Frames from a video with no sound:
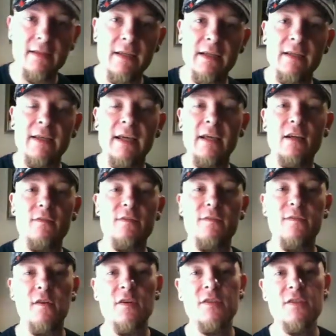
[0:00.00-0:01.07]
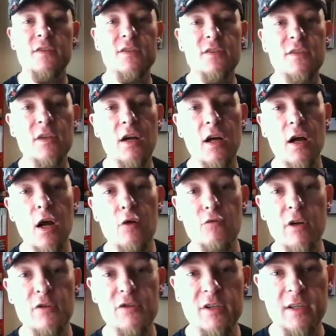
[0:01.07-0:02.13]
the King of the Fighters
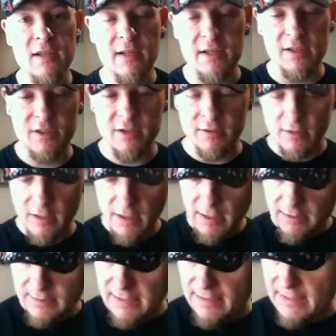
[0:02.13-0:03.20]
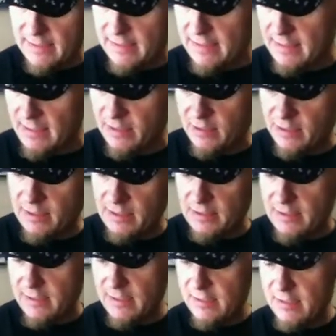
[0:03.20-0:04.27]
Orochi collection. Now this collection
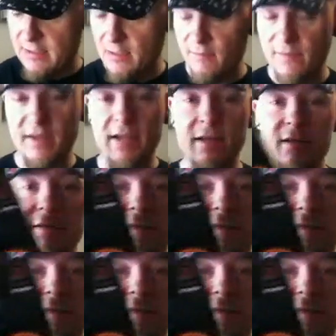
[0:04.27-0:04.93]
consists of King of